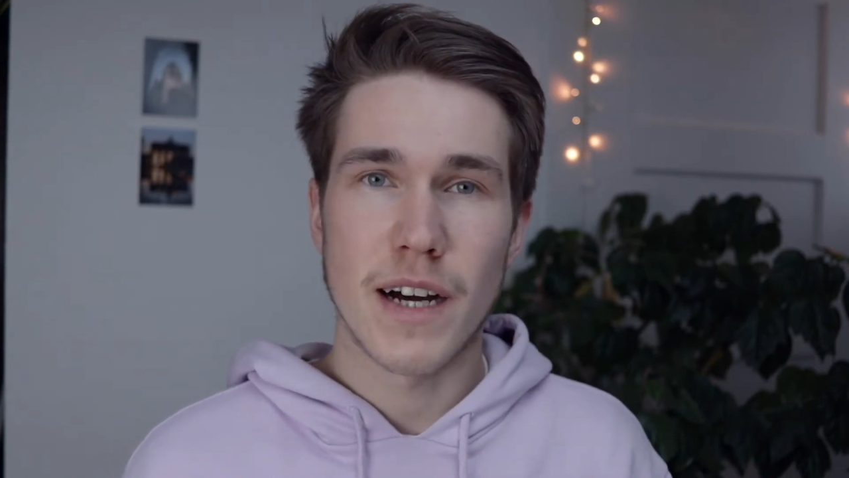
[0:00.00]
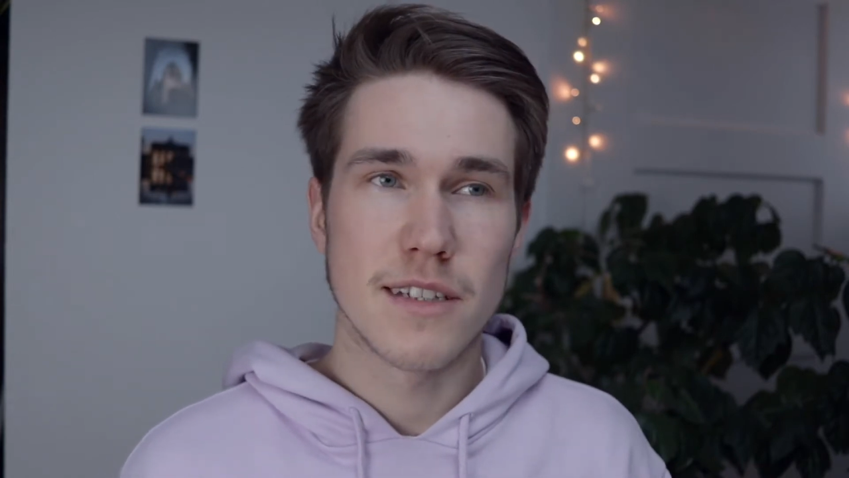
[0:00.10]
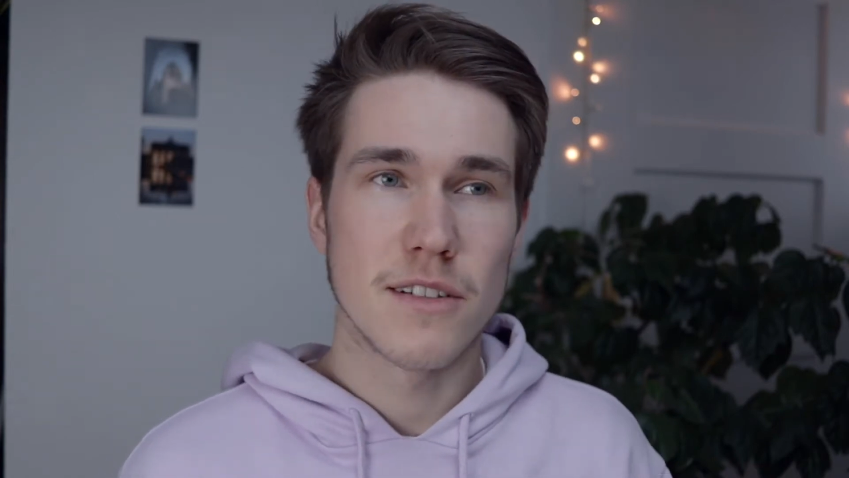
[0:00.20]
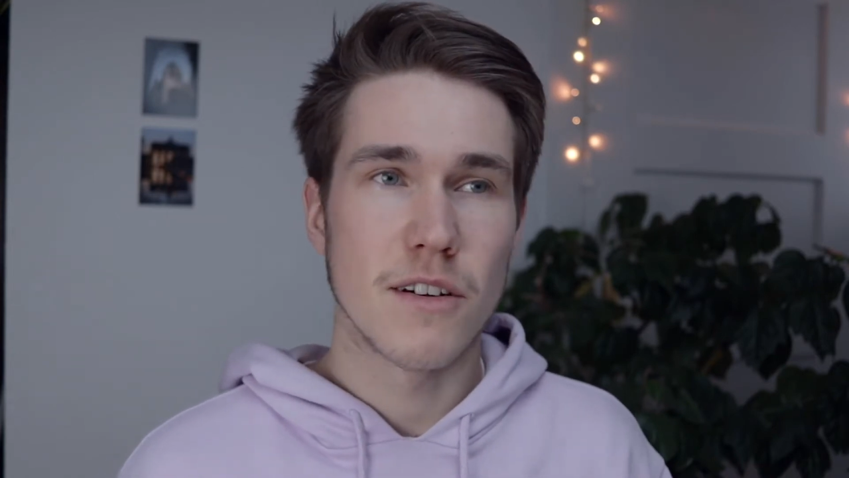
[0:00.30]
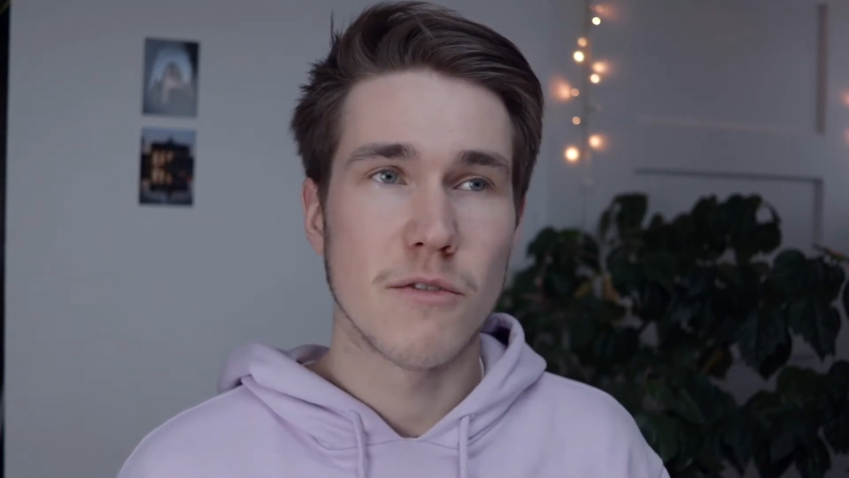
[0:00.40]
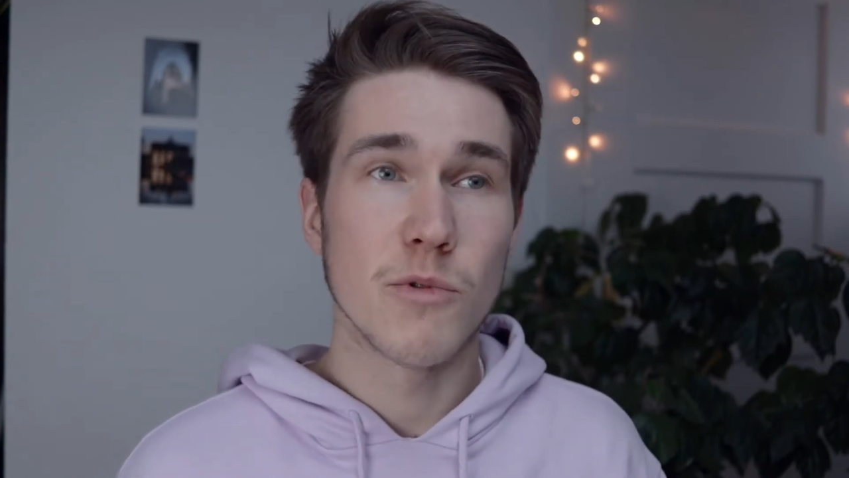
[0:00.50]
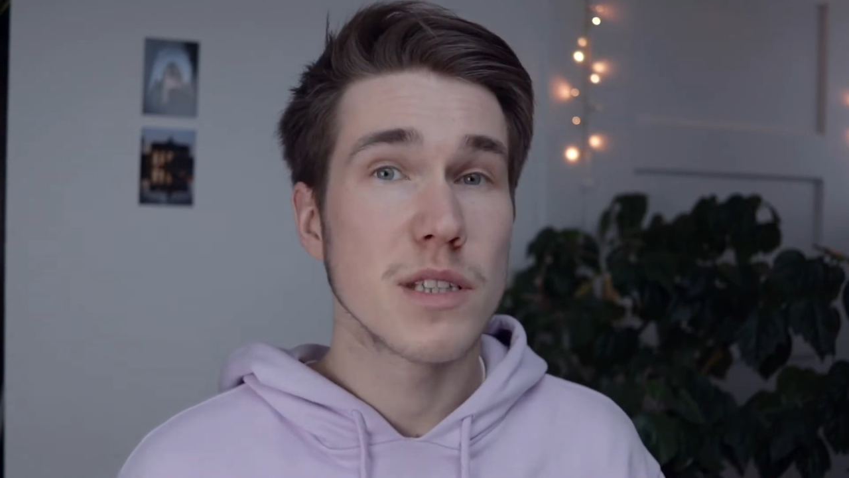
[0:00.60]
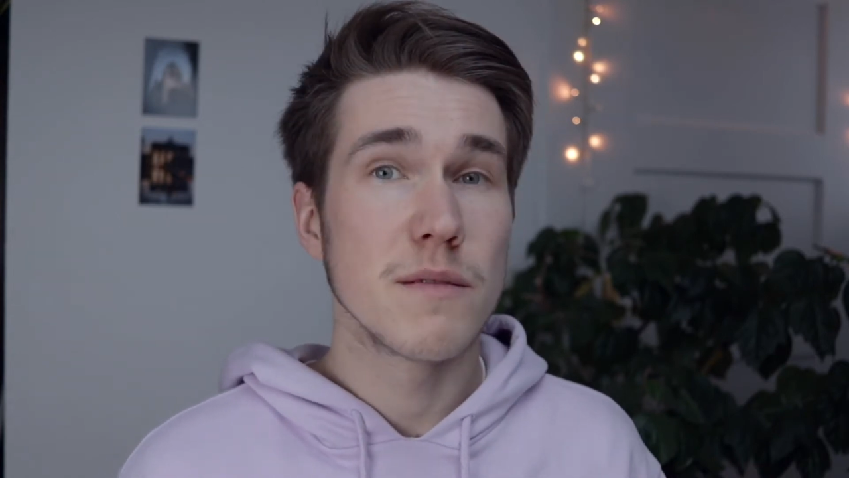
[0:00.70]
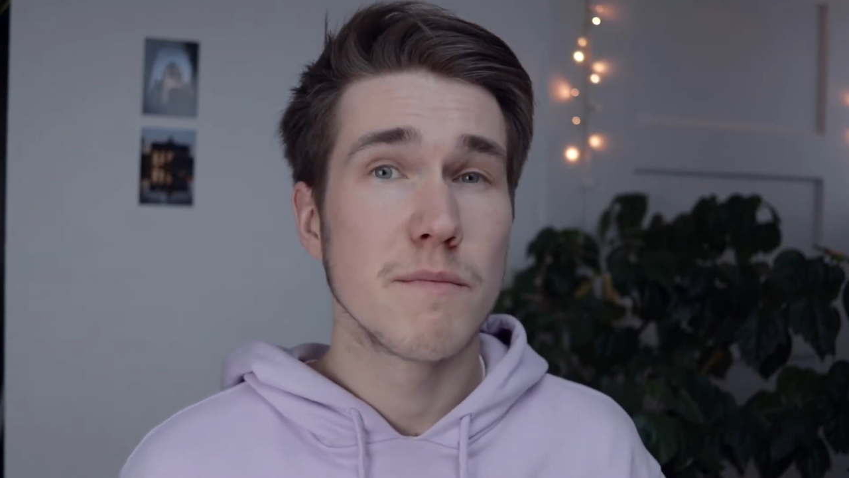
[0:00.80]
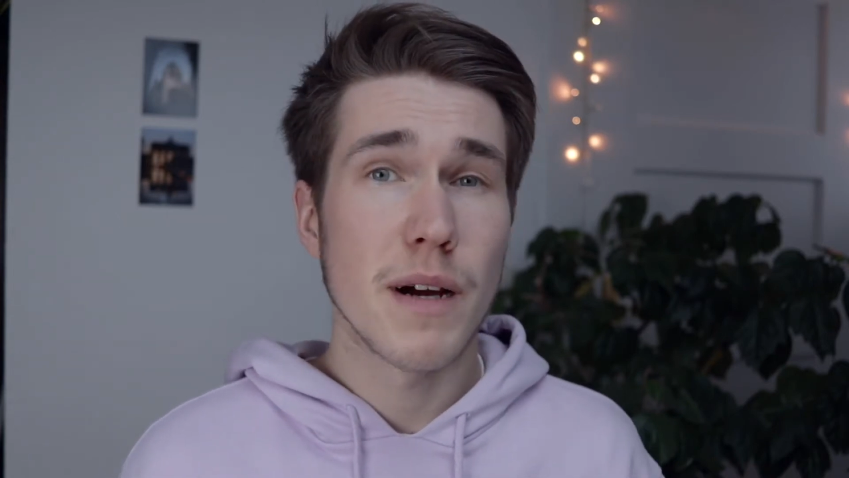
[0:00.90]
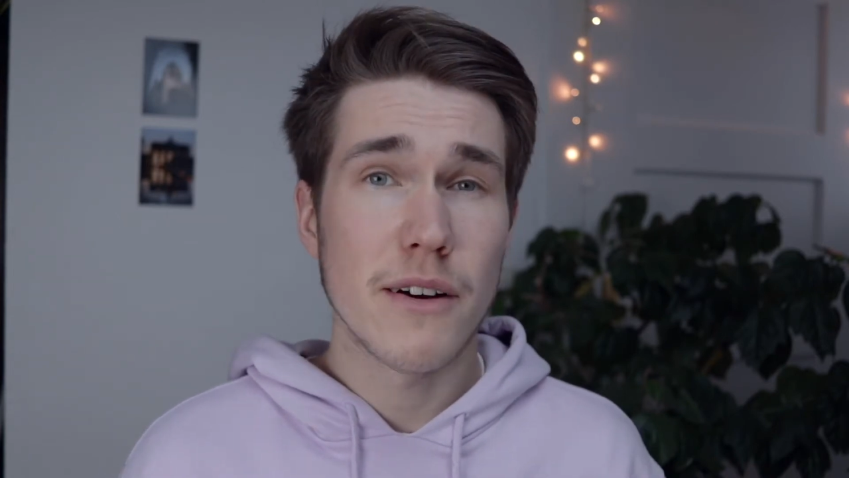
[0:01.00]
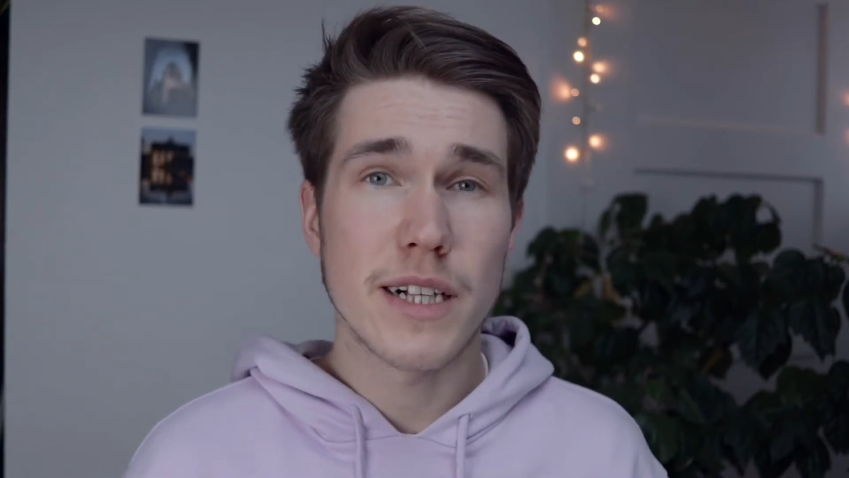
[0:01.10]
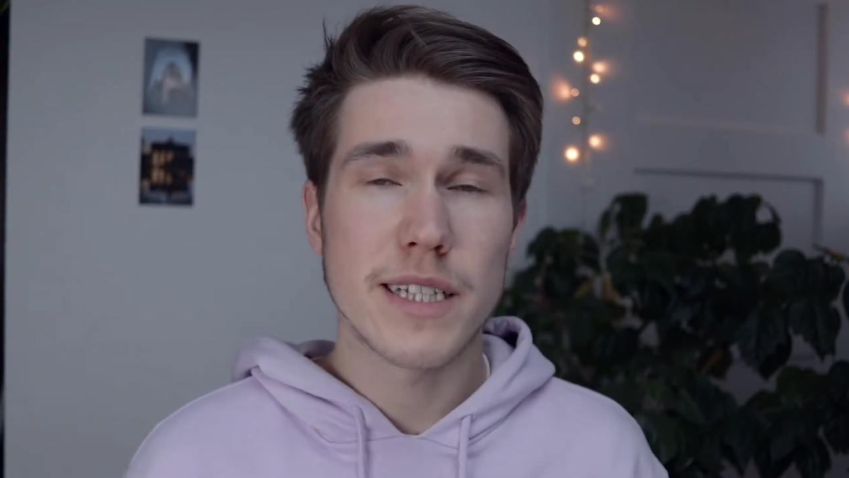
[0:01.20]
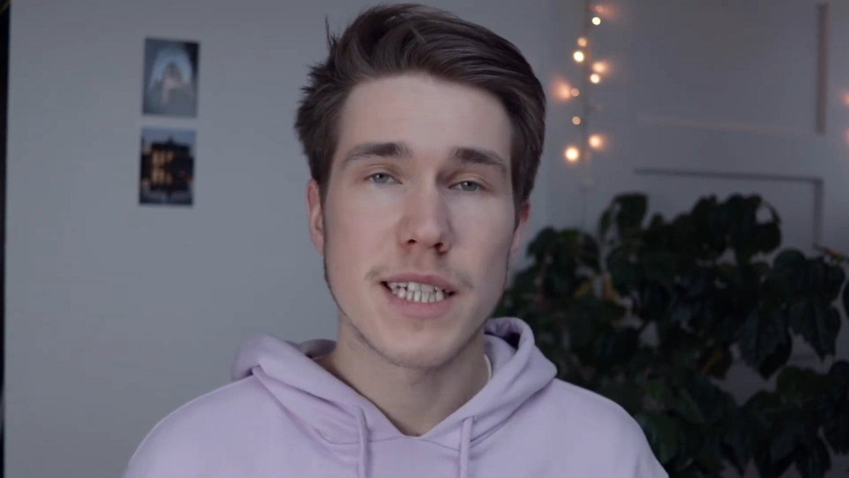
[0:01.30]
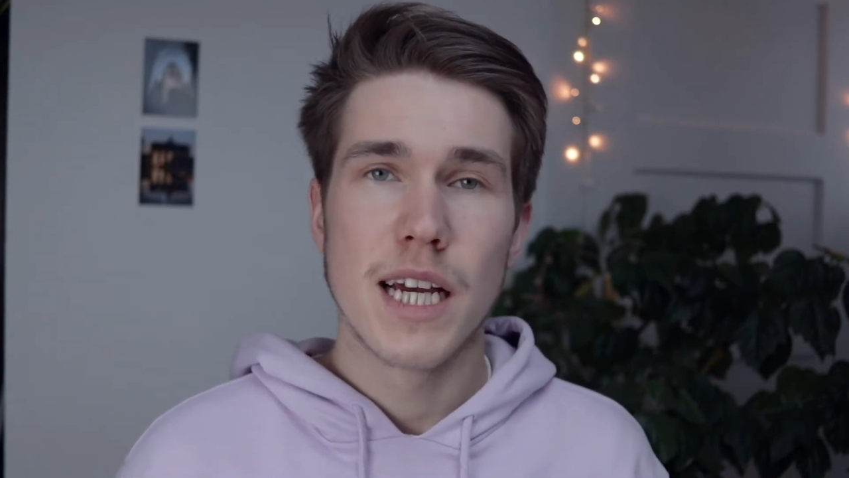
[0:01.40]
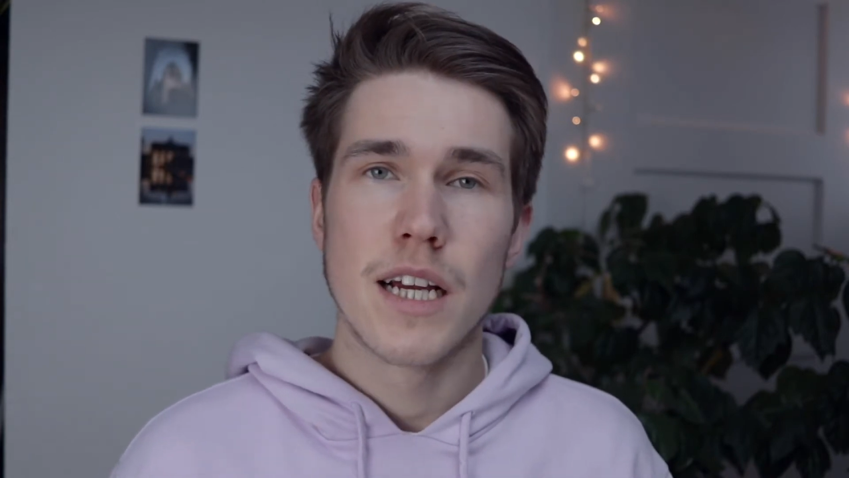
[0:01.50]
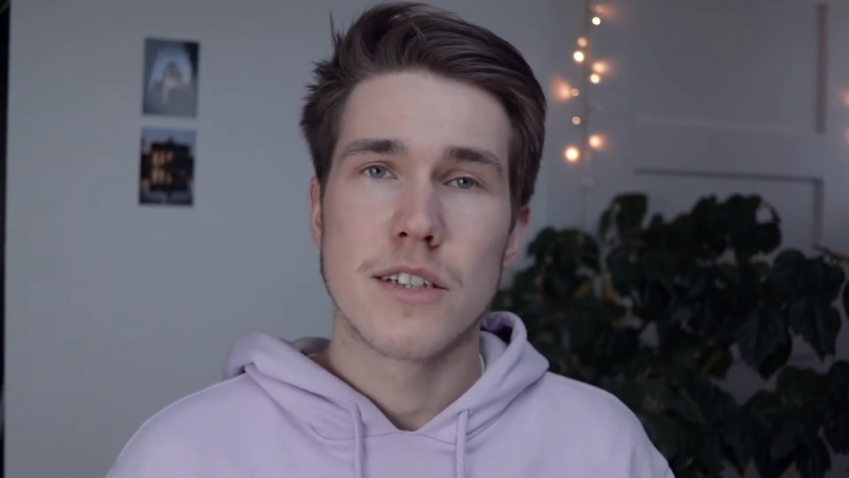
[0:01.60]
I don't know, wooden barrels.